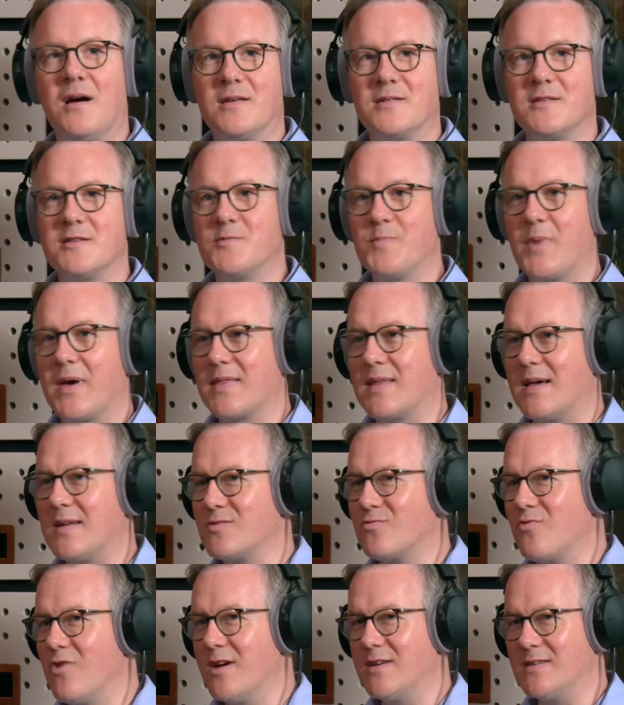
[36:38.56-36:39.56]
I suspect
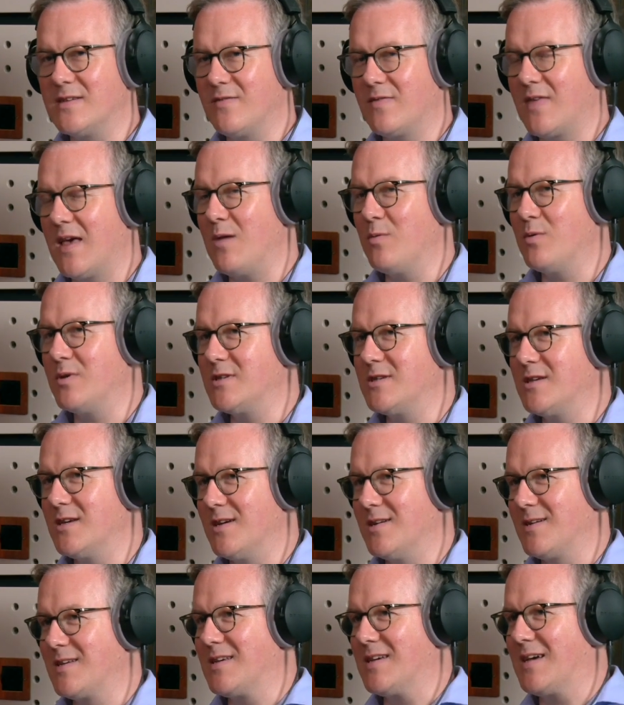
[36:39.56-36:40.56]
that's right. If they were
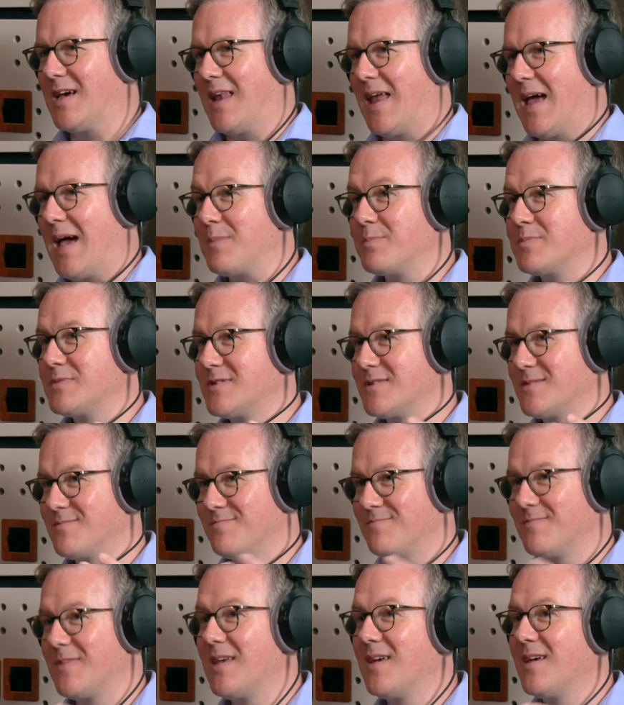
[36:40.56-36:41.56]
to collapse
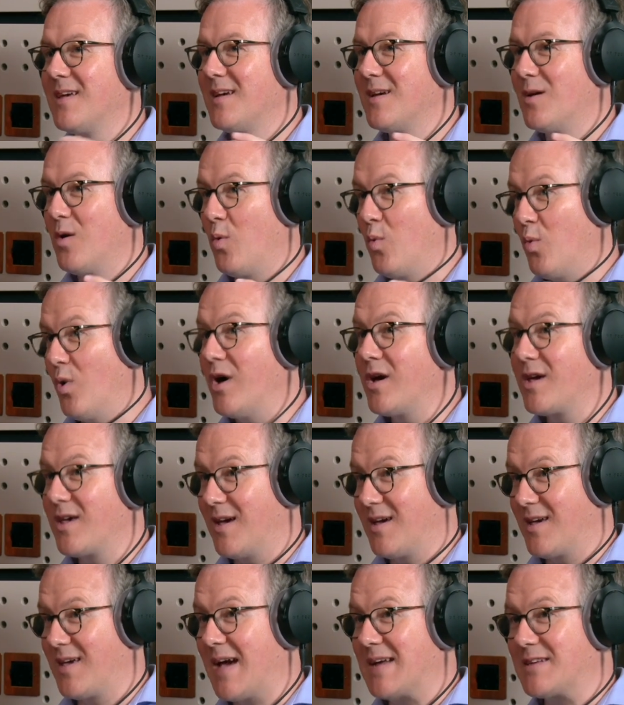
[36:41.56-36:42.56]

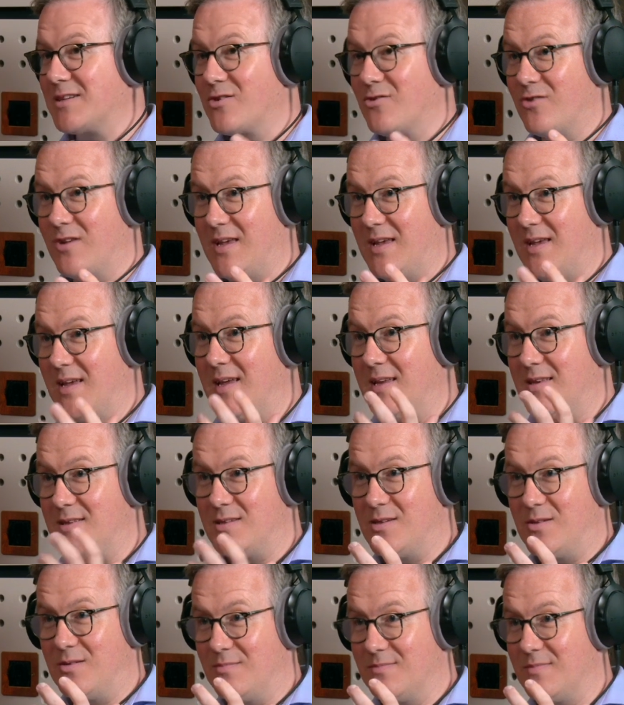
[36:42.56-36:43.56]
worker category
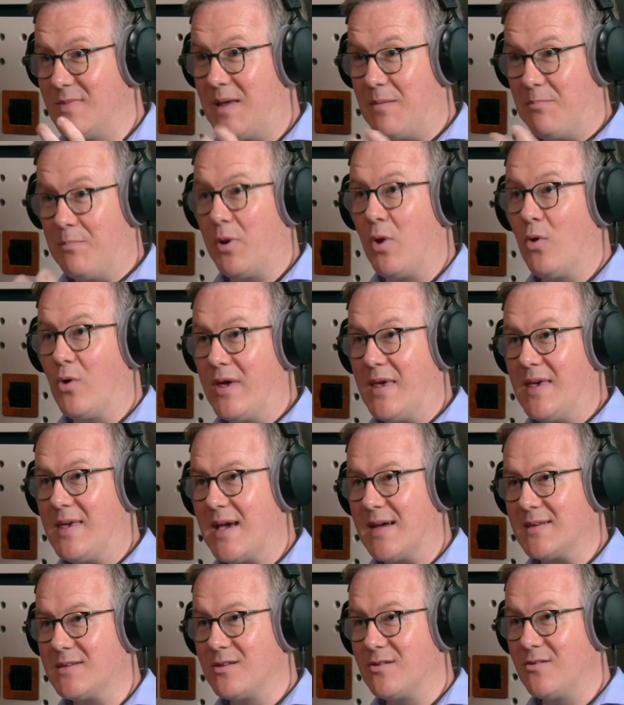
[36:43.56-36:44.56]
into employee
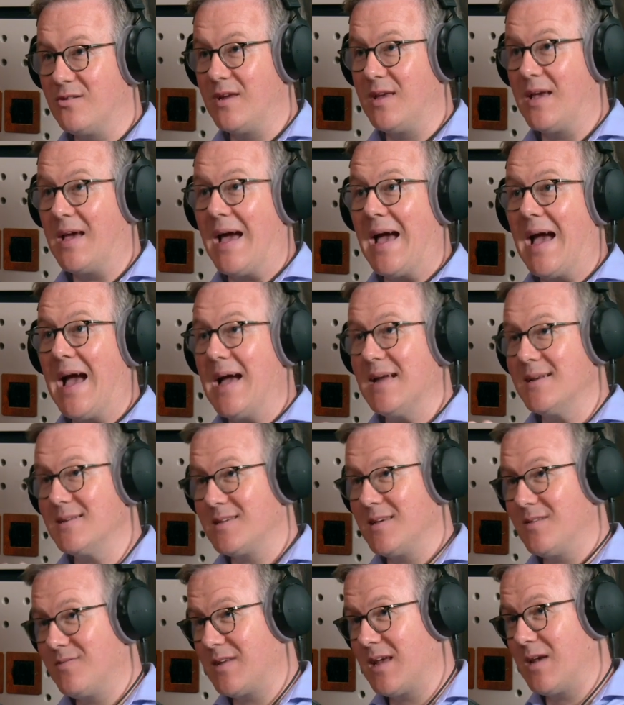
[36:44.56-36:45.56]
category and
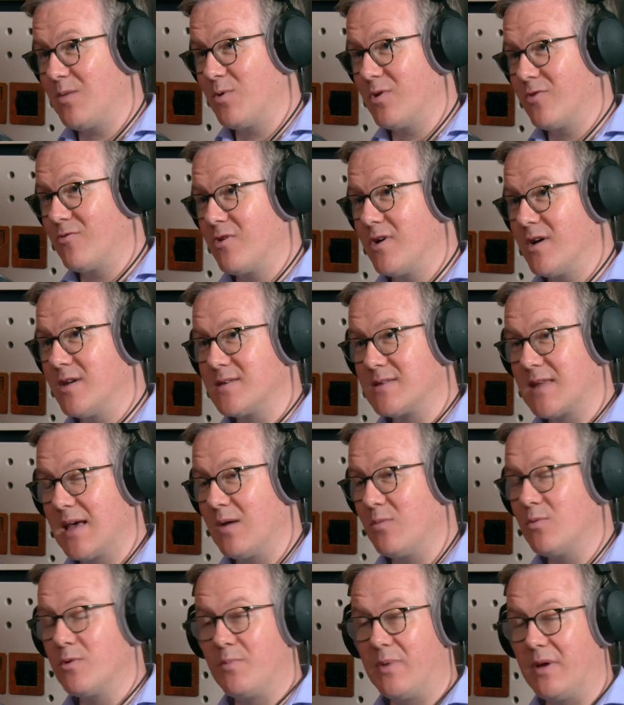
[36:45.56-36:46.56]
give day one rights,
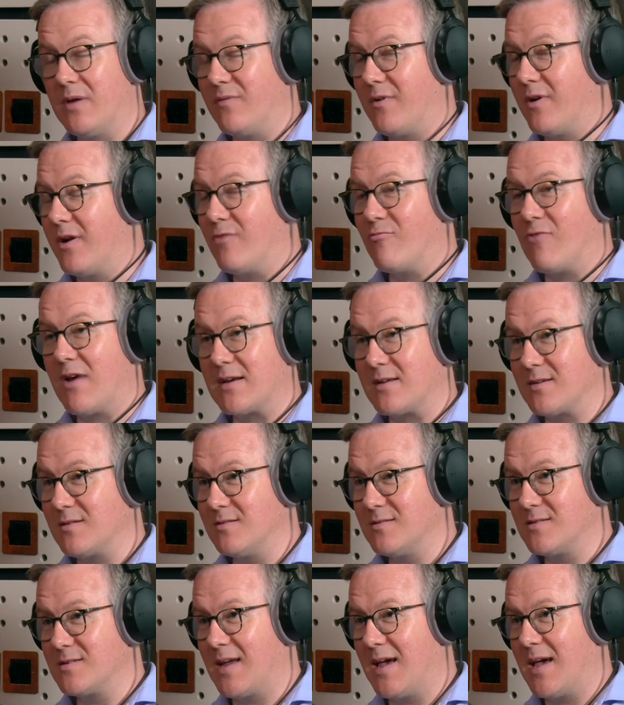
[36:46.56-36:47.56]
that would be a very radical
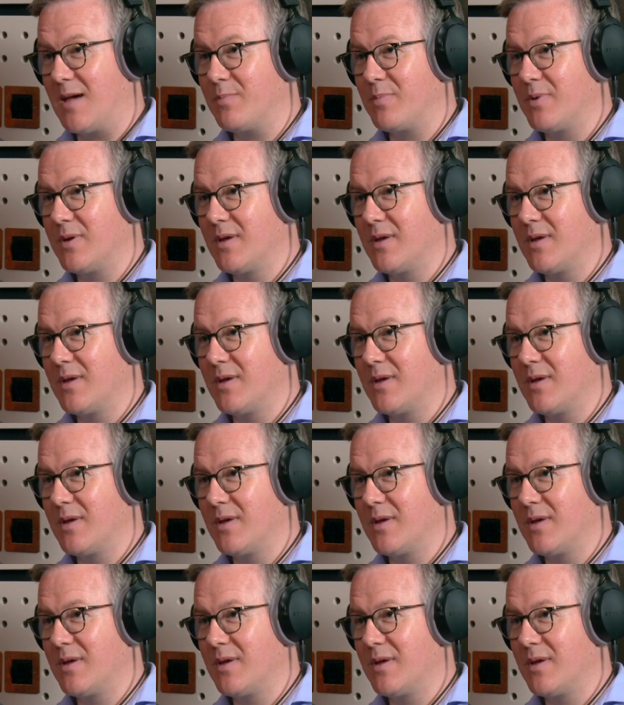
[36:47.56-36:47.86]
step.